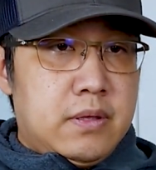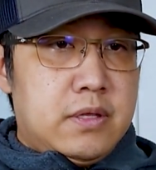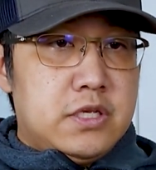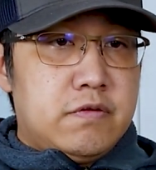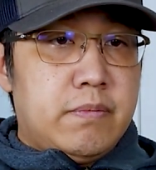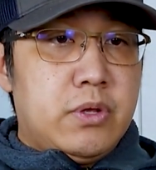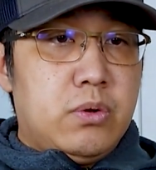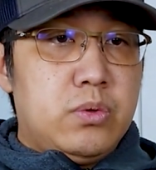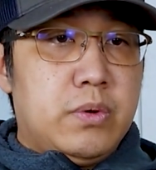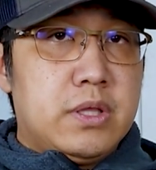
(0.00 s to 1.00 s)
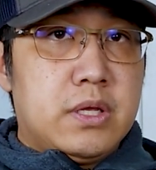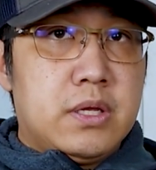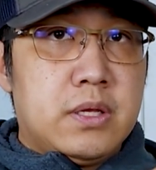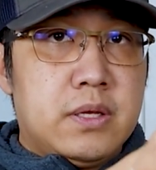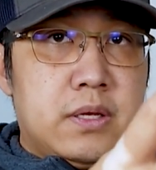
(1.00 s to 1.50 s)
is from the old one,
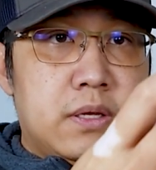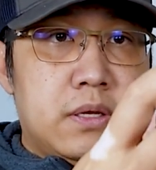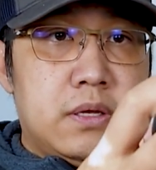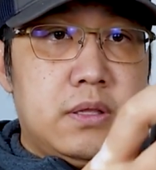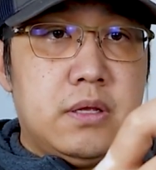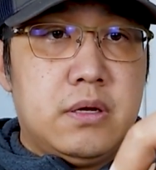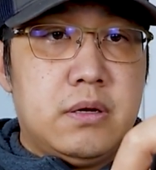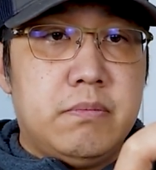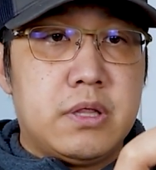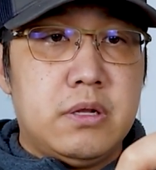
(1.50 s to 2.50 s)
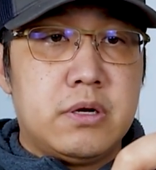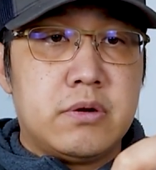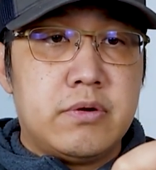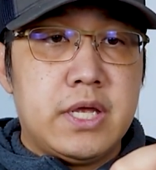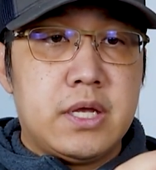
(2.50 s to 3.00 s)
the Butler
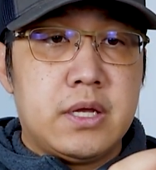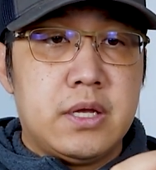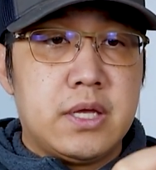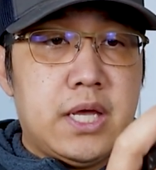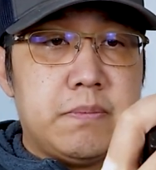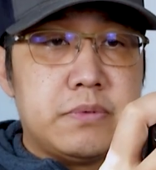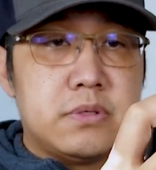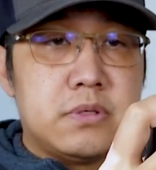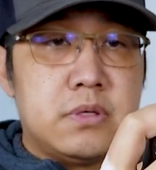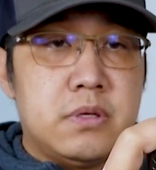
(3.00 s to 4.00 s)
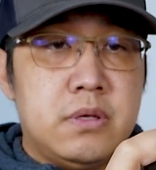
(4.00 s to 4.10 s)
Creek caps.